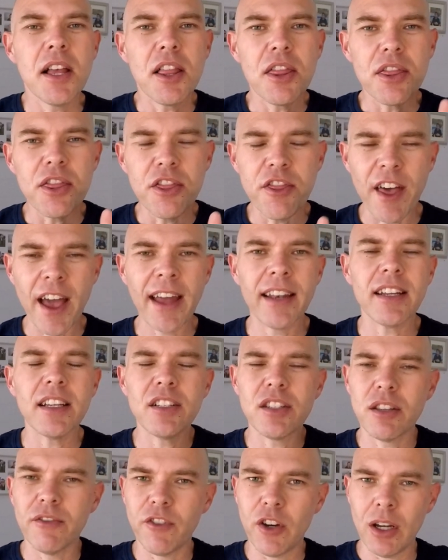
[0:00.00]
that
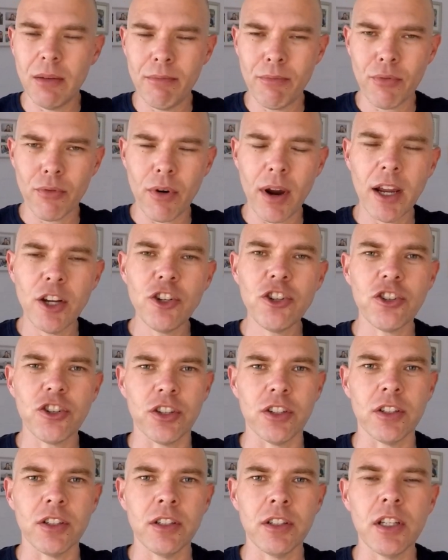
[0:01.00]
is the
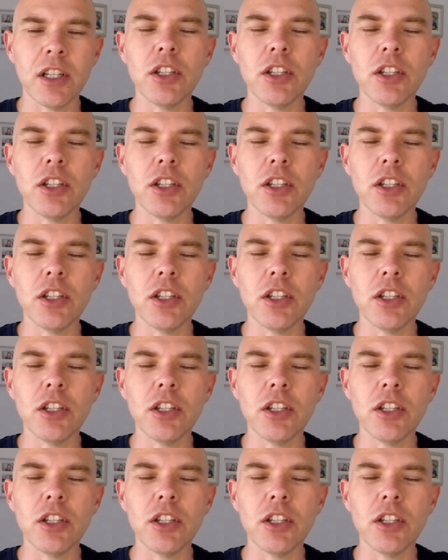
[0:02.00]
vibration